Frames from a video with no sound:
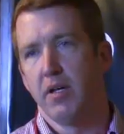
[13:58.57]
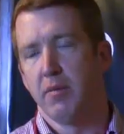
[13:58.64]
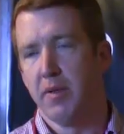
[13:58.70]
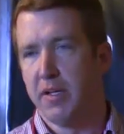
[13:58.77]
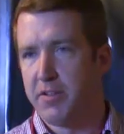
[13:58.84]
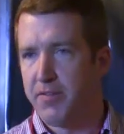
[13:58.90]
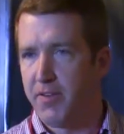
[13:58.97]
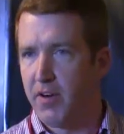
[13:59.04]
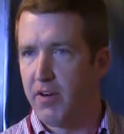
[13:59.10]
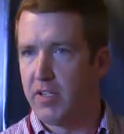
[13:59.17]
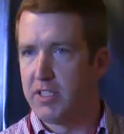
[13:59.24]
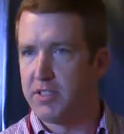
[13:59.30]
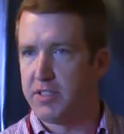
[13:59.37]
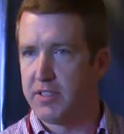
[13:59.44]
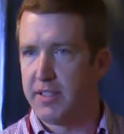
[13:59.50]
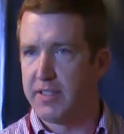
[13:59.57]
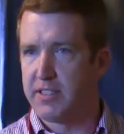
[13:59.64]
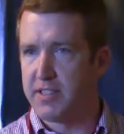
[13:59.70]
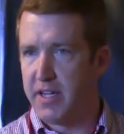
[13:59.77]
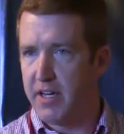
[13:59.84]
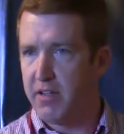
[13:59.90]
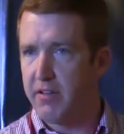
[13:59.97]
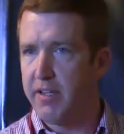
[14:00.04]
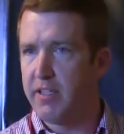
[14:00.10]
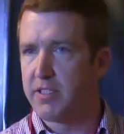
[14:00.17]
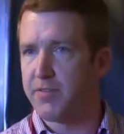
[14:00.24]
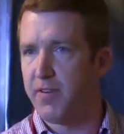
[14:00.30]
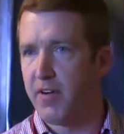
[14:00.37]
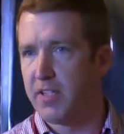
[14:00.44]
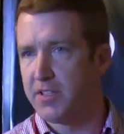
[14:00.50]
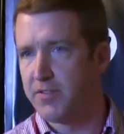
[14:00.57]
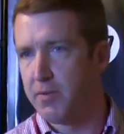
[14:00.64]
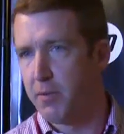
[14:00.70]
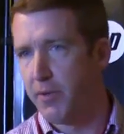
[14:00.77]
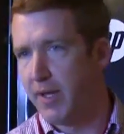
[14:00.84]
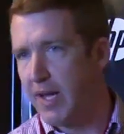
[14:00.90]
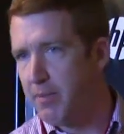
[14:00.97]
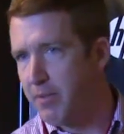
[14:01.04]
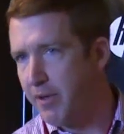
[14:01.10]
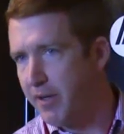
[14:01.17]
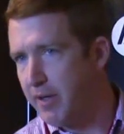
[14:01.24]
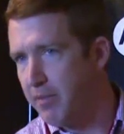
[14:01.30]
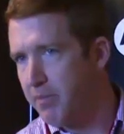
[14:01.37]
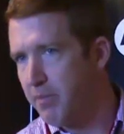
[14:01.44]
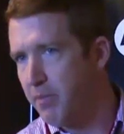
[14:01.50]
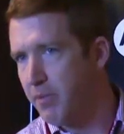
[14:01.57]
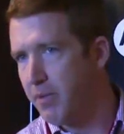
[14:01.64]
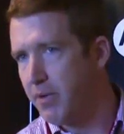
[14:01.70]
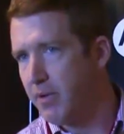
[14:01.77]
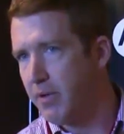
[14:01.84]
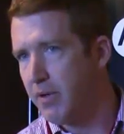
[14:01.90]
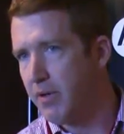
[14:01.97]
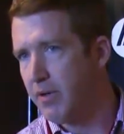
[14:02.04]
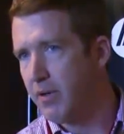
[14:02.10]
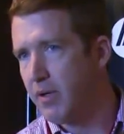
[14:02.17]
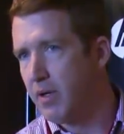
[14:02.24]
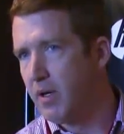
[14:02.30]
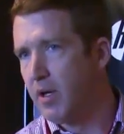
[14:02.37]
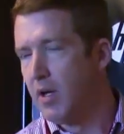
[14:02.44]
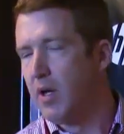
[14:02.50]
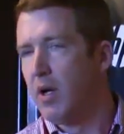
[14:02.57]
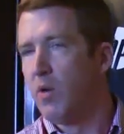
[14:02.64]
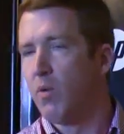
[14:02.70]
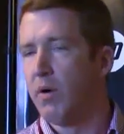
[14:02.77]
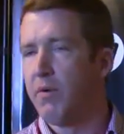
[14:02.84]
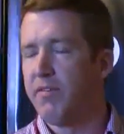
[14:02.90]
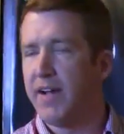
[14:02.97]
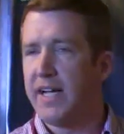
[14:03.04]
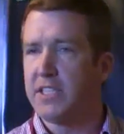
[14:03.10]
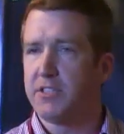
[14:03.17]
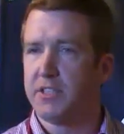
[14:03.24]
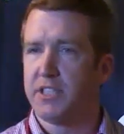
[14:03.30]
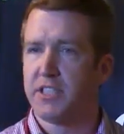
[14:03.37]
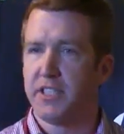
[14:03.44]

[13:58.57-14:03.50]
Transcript: I mean, as far as aesthetically or as far as from reliability? Reliability. Well, we've actually